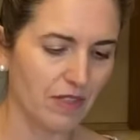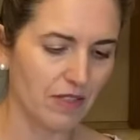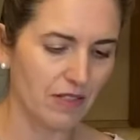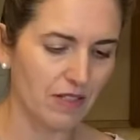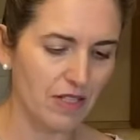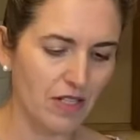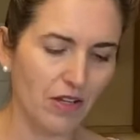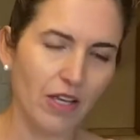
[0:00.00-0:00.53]

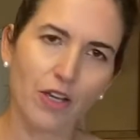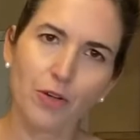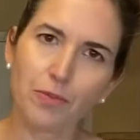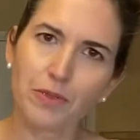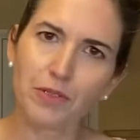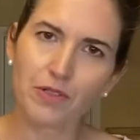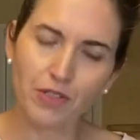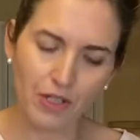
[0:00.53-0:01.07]
So I hope
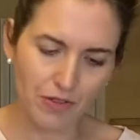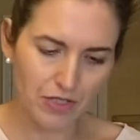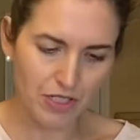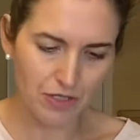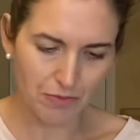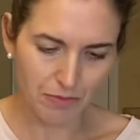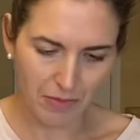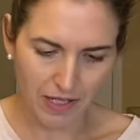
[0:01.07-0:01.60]
you'll go
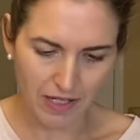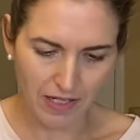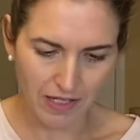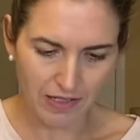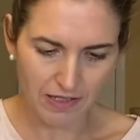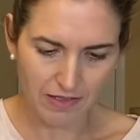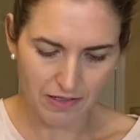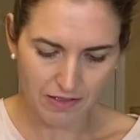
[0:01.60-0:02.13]
to
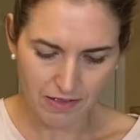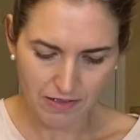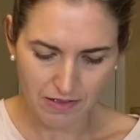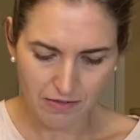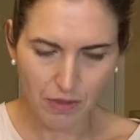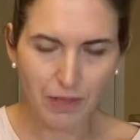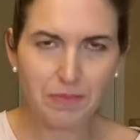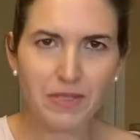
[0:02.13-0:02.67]
my
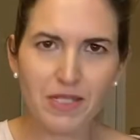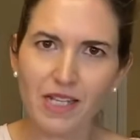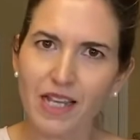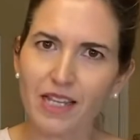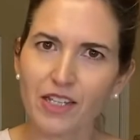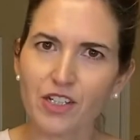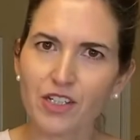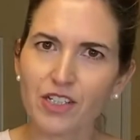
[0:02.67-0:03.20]

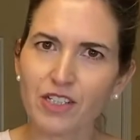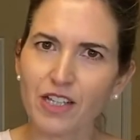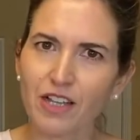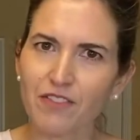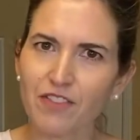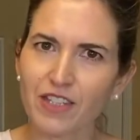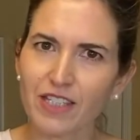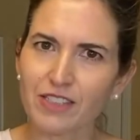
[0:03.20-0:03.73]
website,
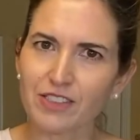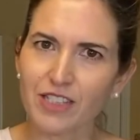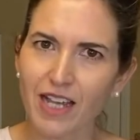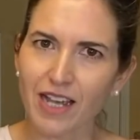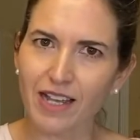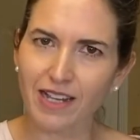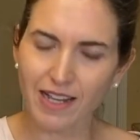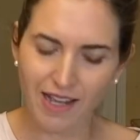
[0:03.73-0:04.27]

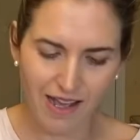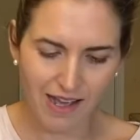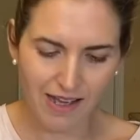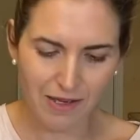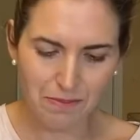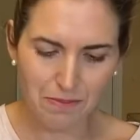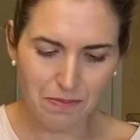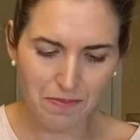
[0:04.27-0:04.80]

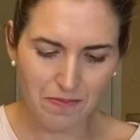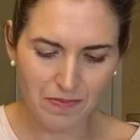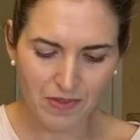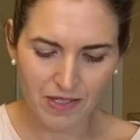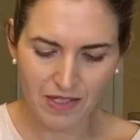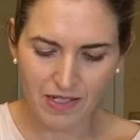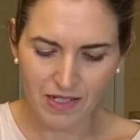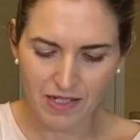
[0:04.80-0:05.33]
cookloveheal.com,
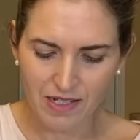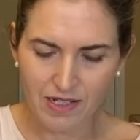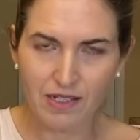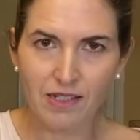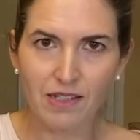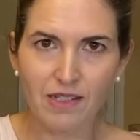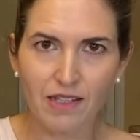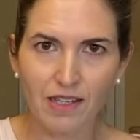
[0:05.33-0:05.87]

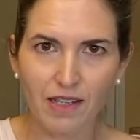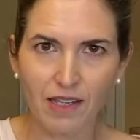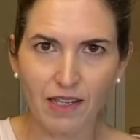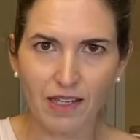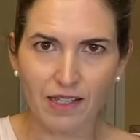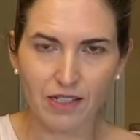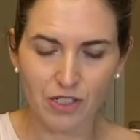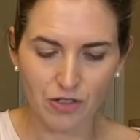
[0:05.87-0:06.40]

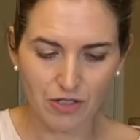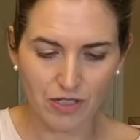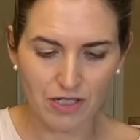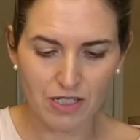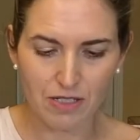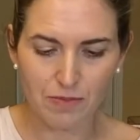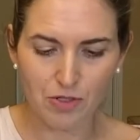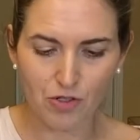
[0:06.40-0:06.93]
and you can
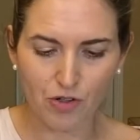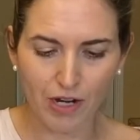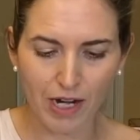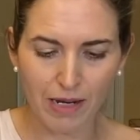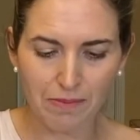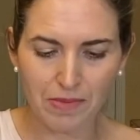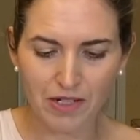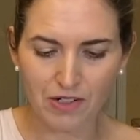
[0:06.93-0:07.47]

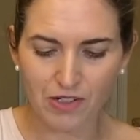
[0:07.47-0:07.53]
subscribe there.